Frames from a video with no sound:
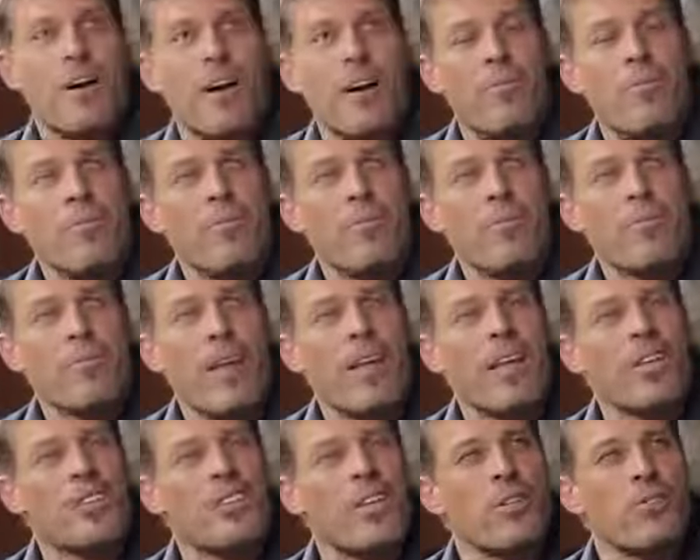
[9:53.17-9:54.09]
And
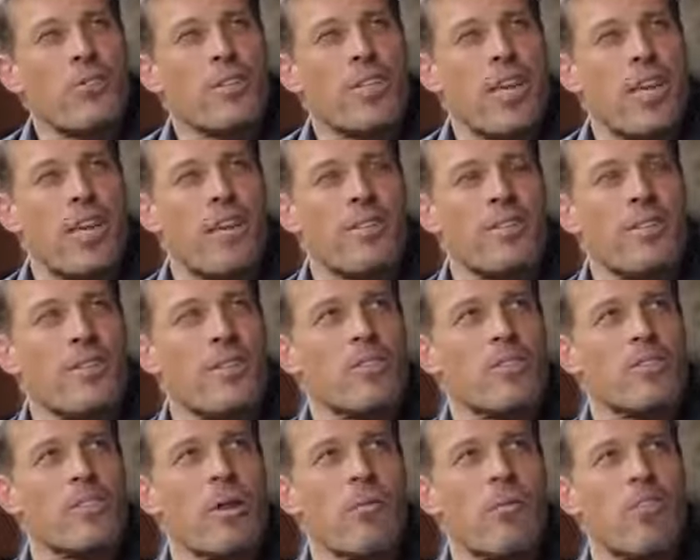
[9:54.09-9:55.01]
it's
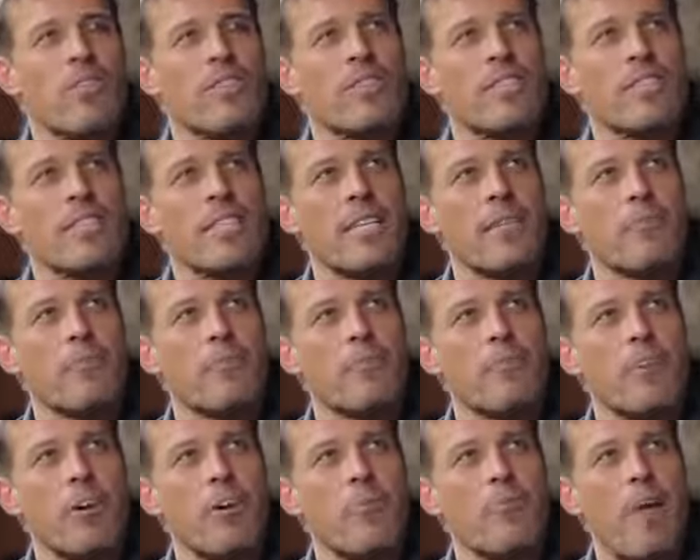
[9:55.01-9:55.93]
interesting. Some of it
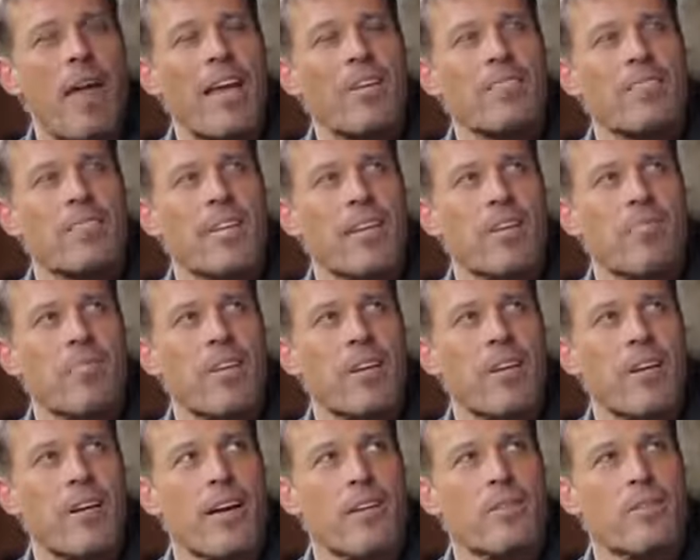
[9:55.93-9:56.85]
seems very
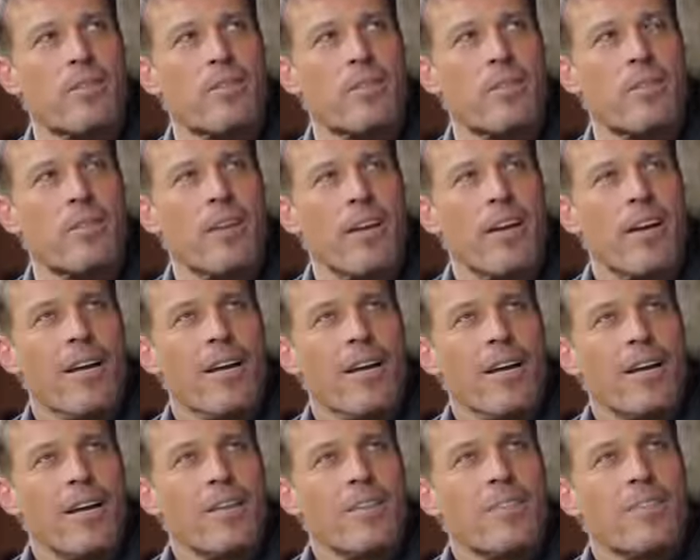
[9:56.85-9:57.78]
basic because
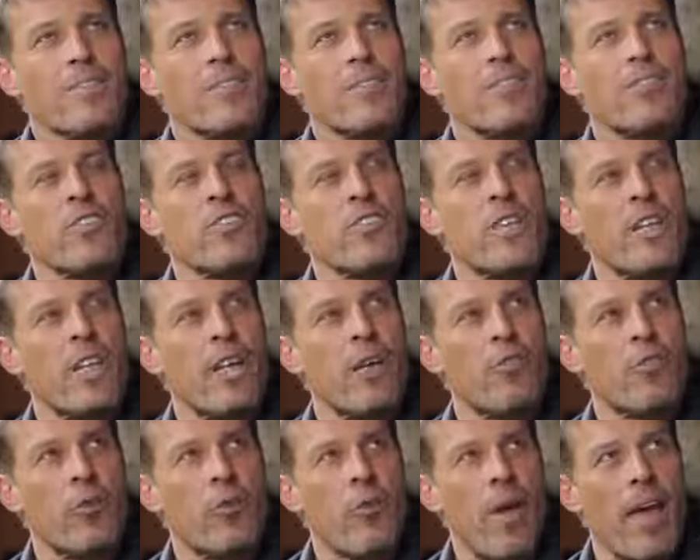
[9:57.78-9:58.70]
the difference
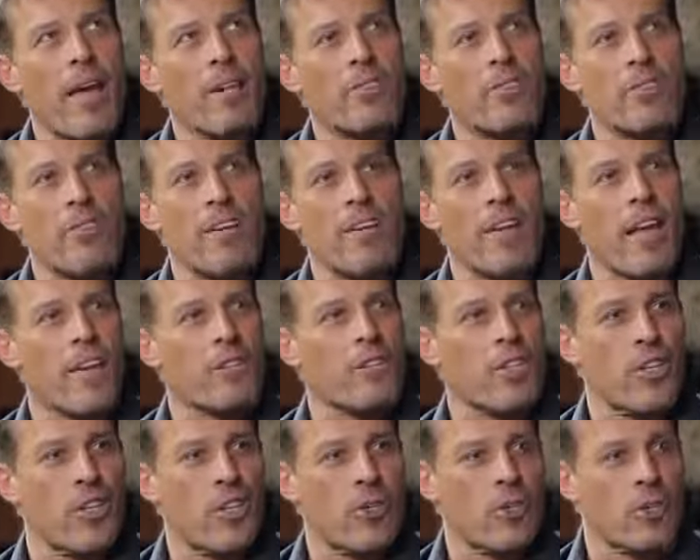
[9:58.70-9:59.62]
between information
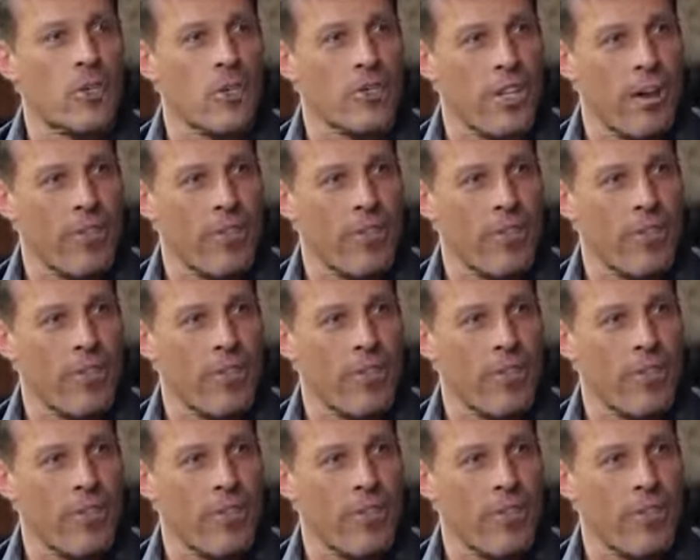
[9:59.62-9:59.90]
and execution